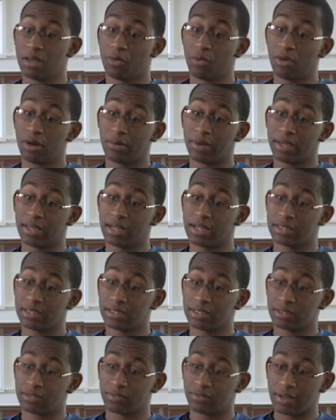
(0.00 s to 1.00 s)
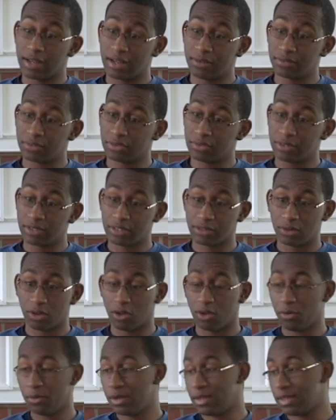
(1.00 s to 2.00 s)
of my cousins found, so we just
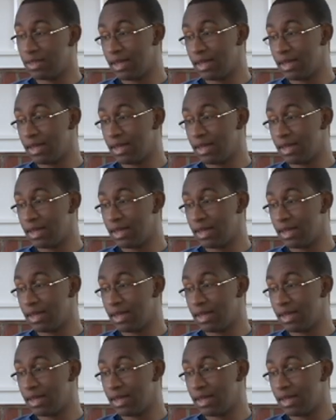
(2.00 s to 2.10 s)
all went